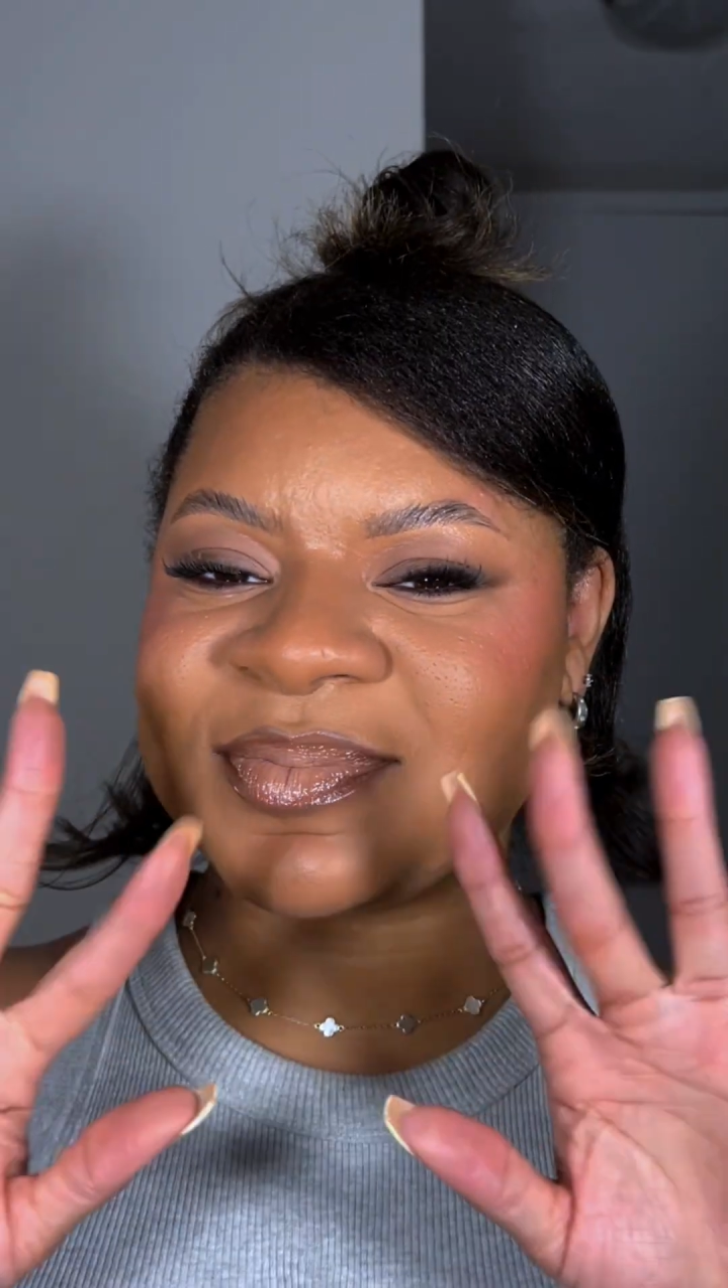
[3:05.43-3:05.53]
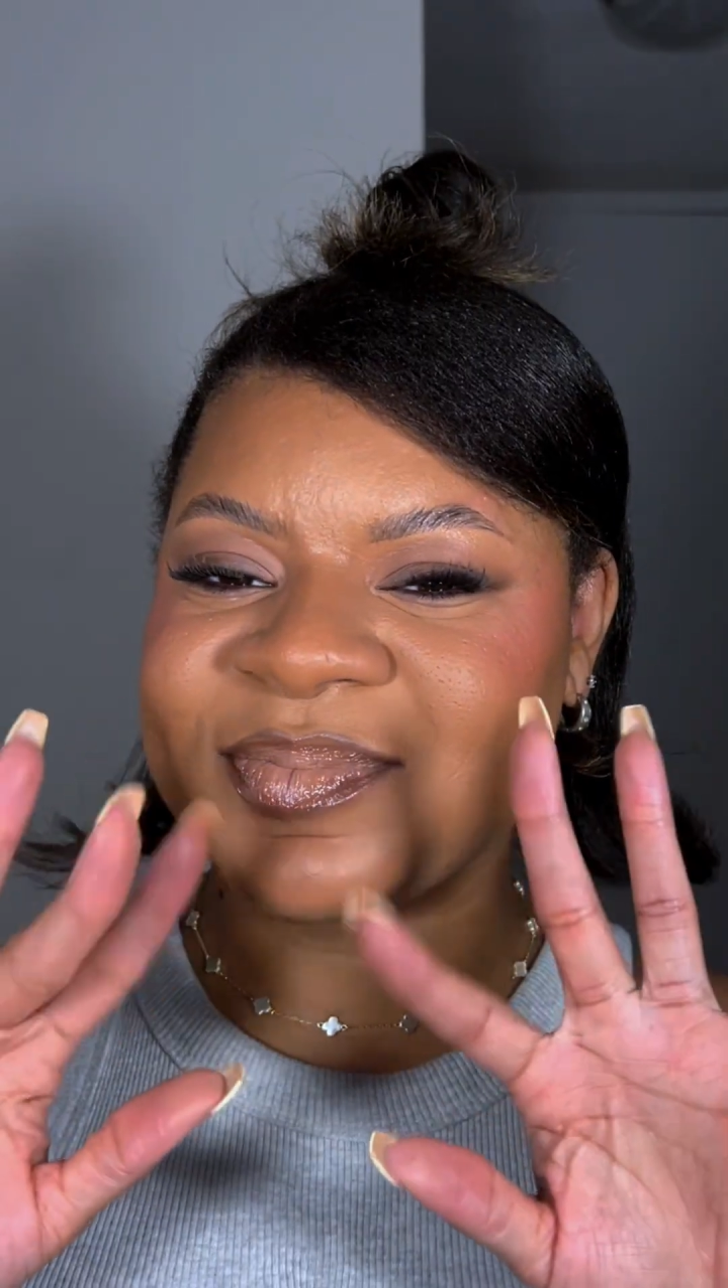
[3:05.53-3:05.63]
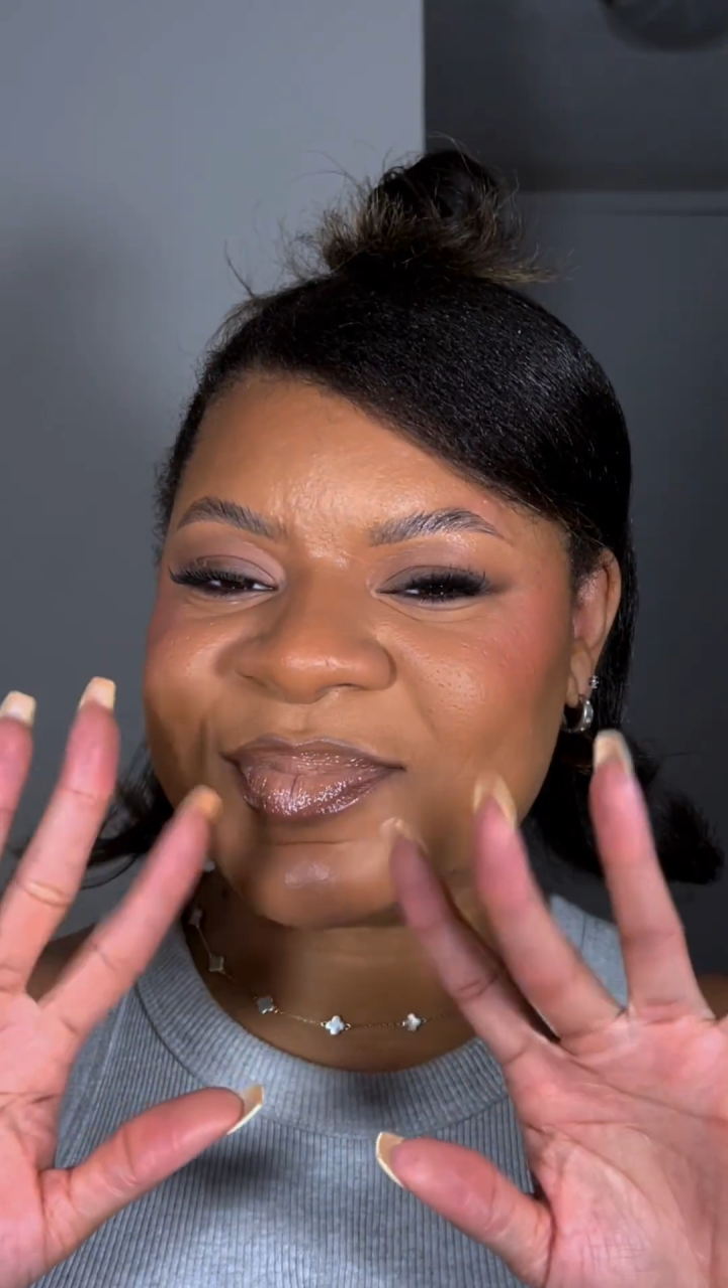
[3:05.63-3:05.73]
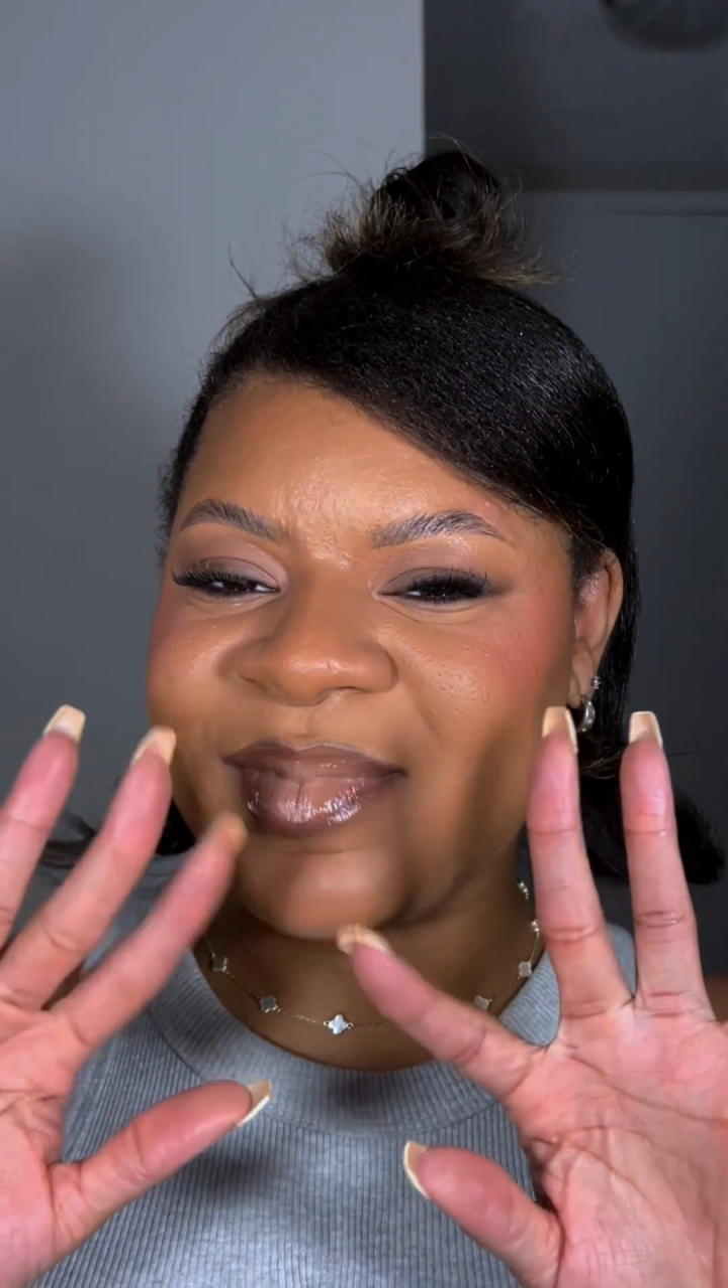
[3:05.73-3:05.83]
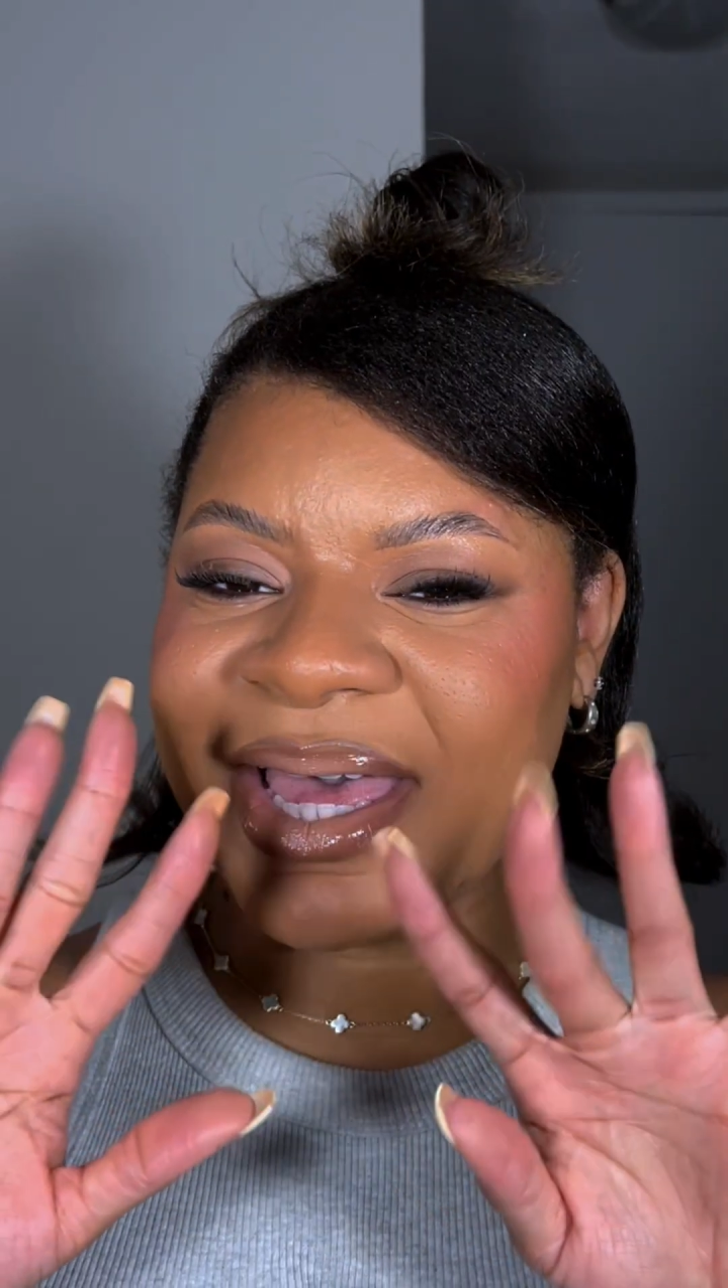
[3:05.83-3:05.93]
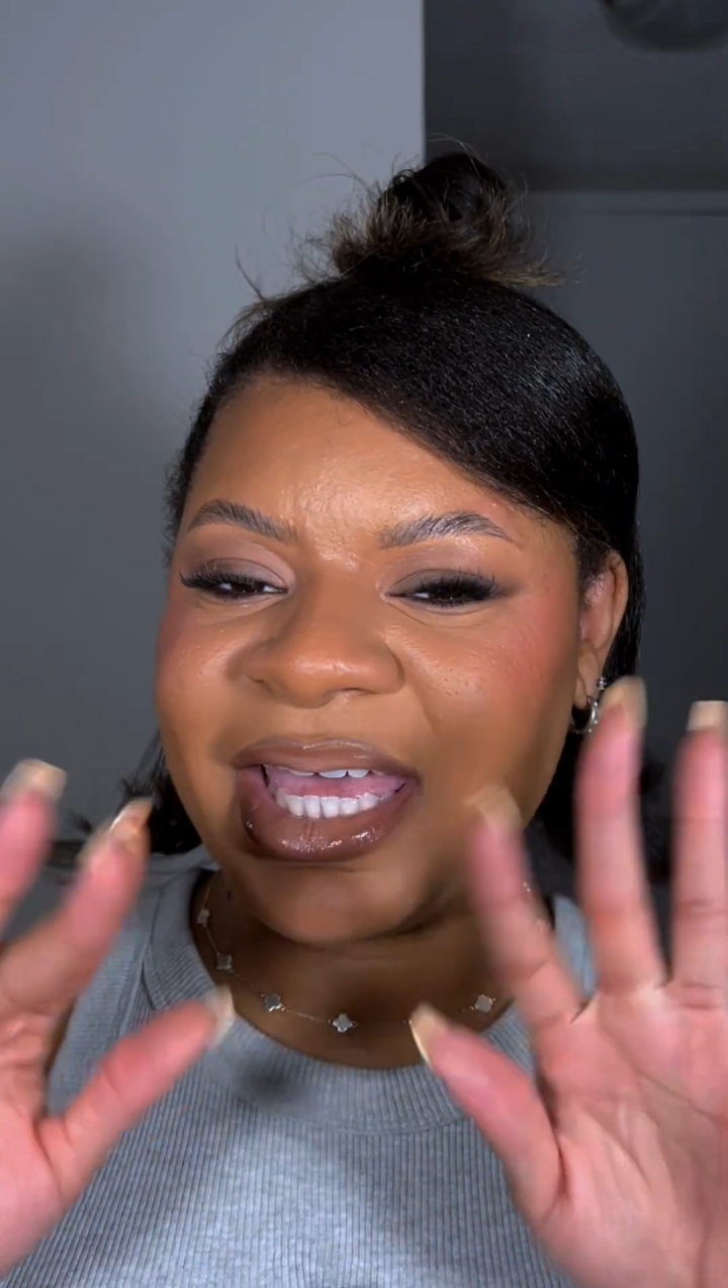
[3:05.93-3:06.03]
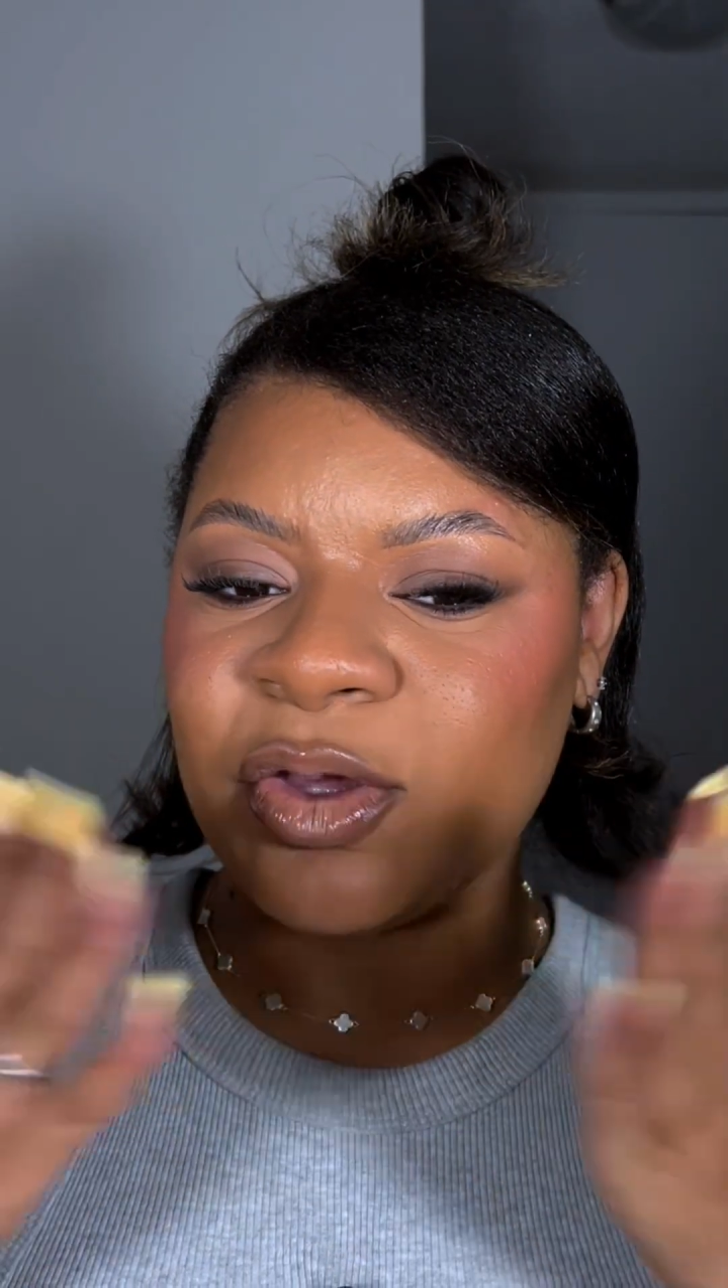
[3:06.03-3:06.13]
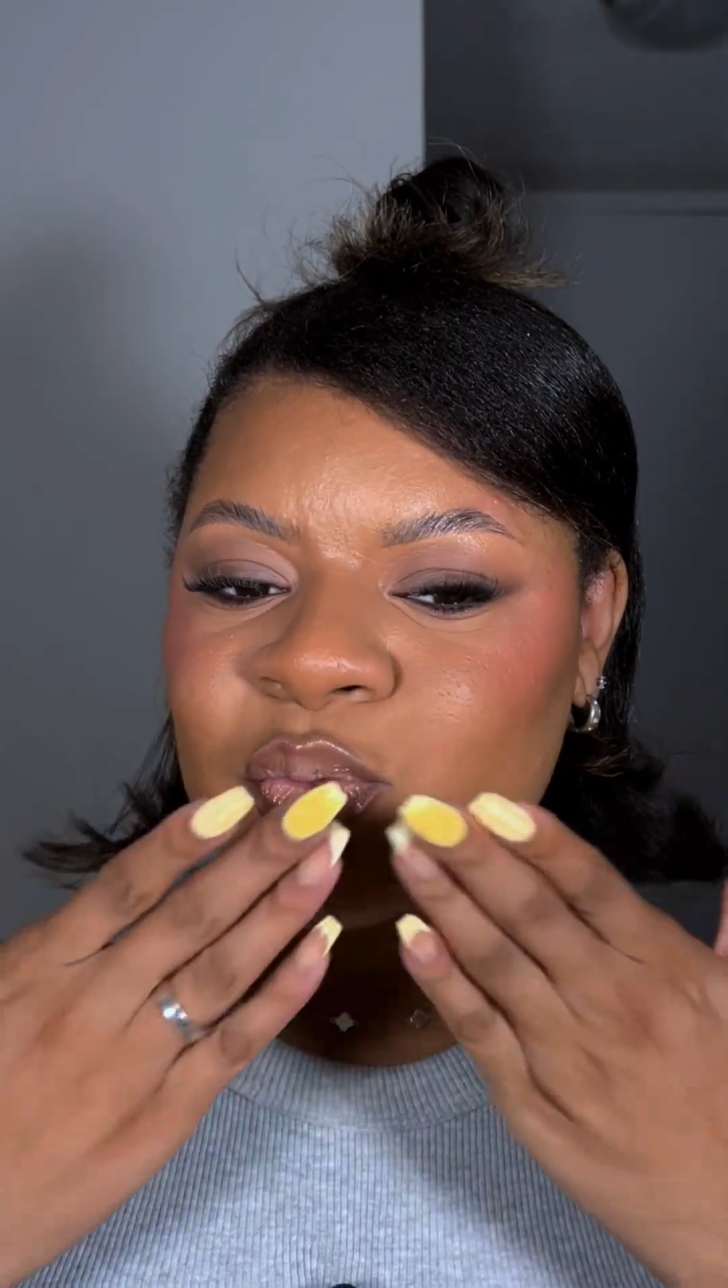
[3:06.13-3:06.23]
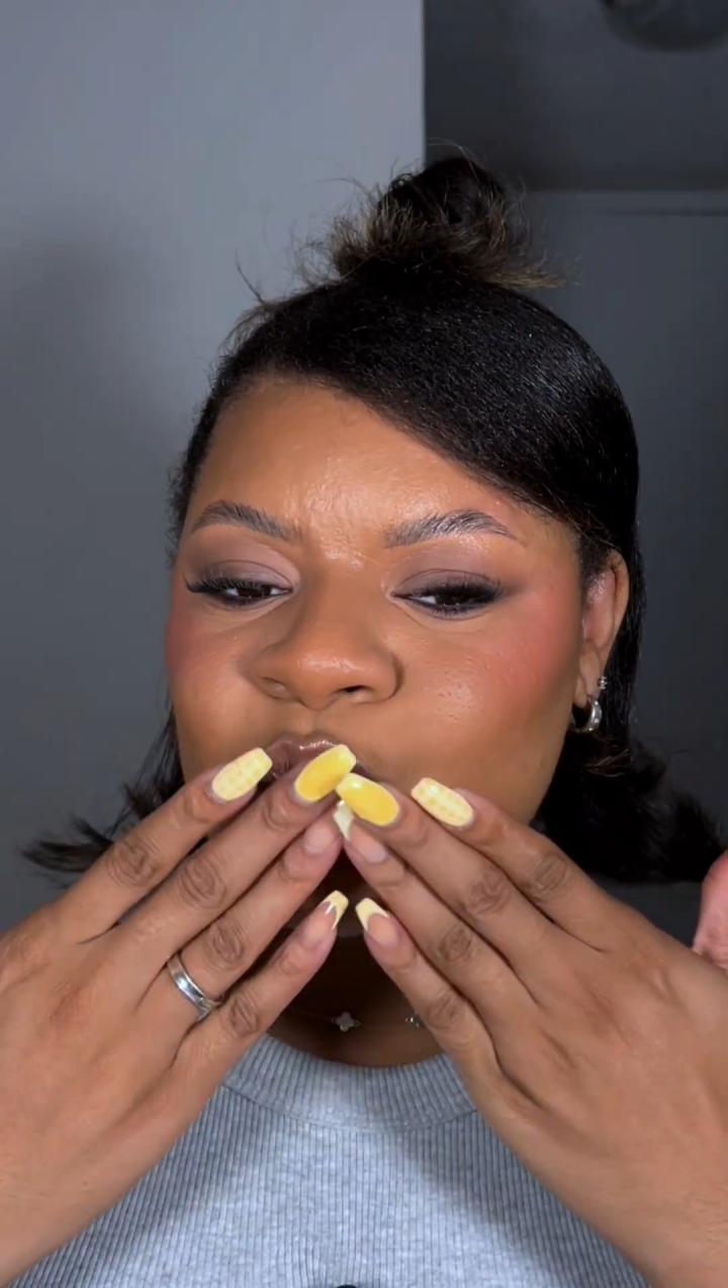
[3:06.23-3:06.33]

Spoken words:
Bye.